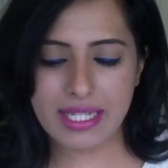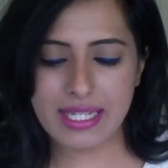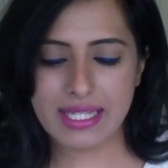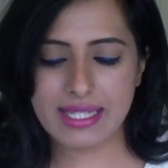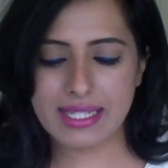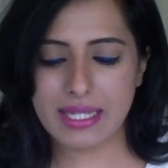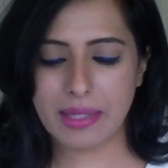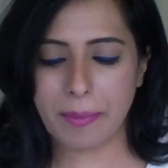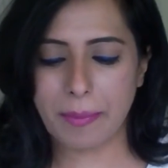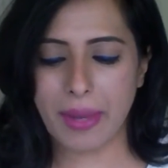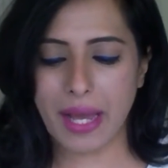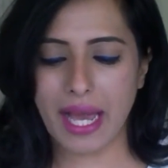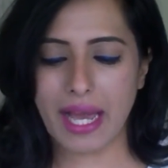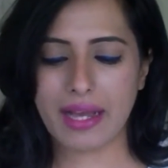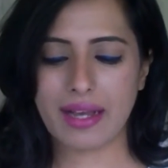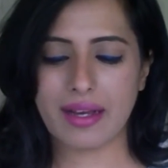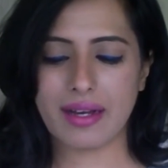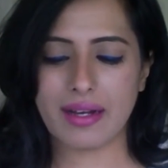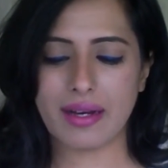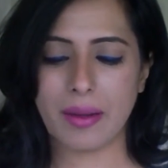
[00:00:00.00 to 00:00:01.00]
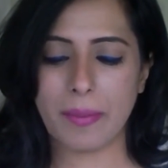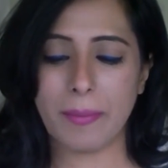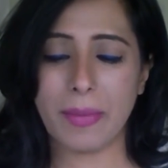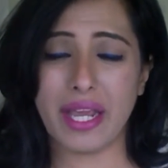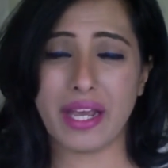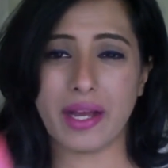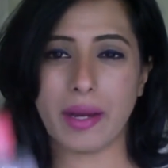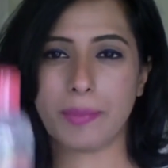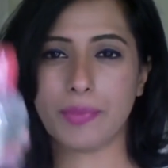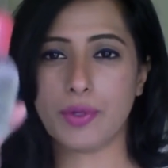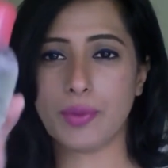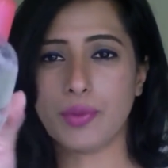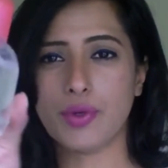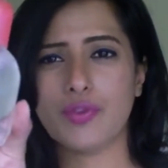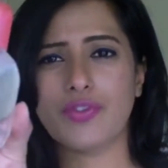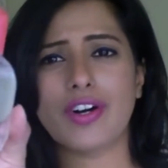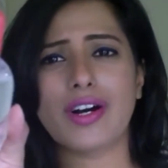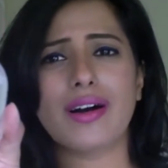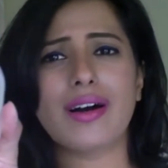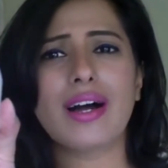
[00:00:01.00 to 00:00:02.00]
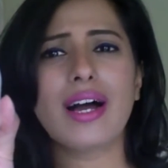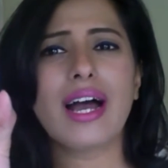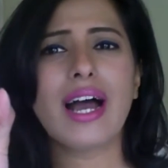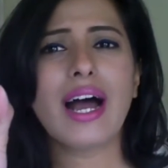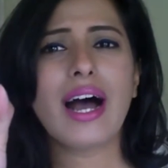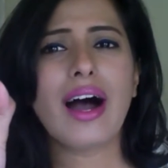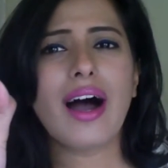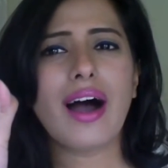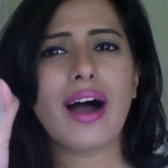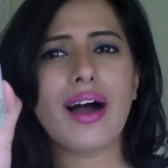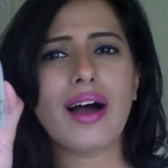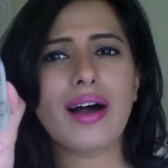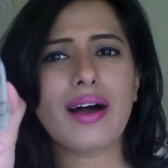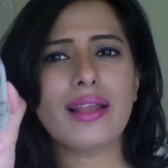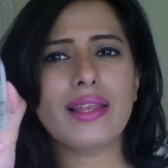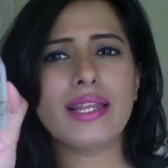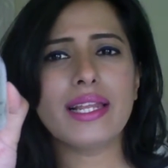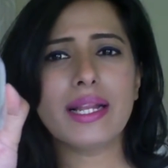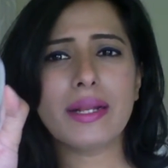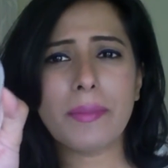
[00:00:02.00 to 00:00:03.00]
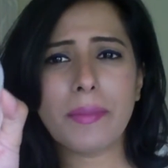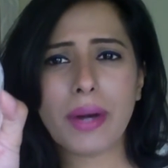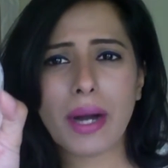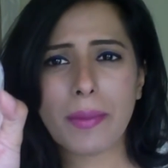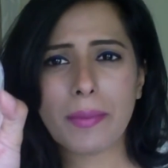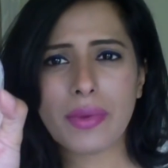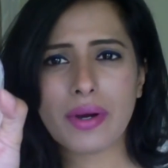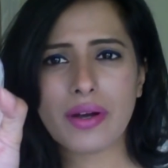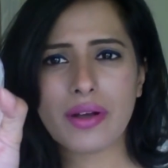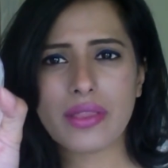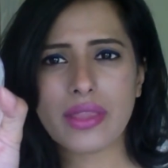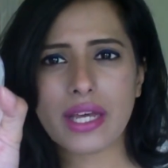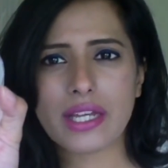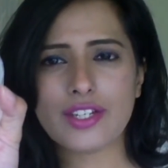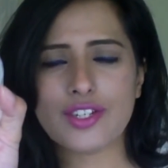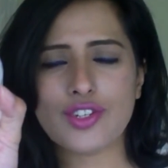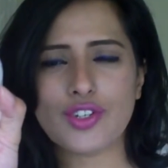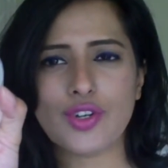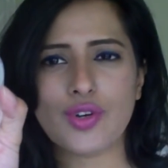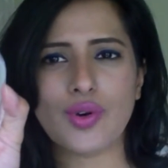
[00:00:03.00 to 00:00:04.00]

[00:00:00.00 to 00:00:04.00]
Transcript: is the PAC Makeup Remover. A little bummer that